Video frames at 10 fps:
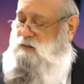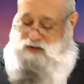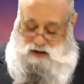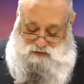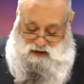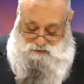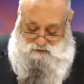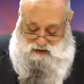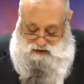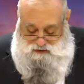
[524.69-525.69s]
But on the
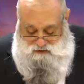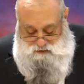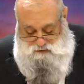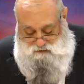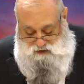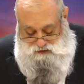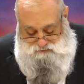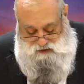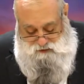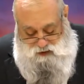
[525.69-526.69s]
other hand, we're
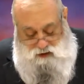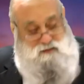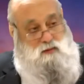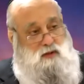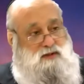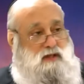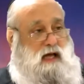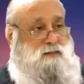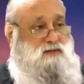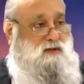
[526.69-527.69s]
living in one of the worst
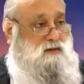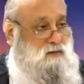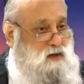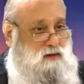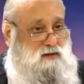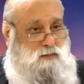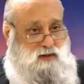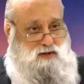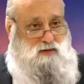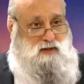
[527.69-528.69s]
times in the world to
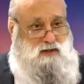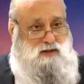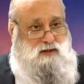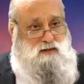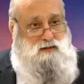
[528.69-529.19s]
be Jewish.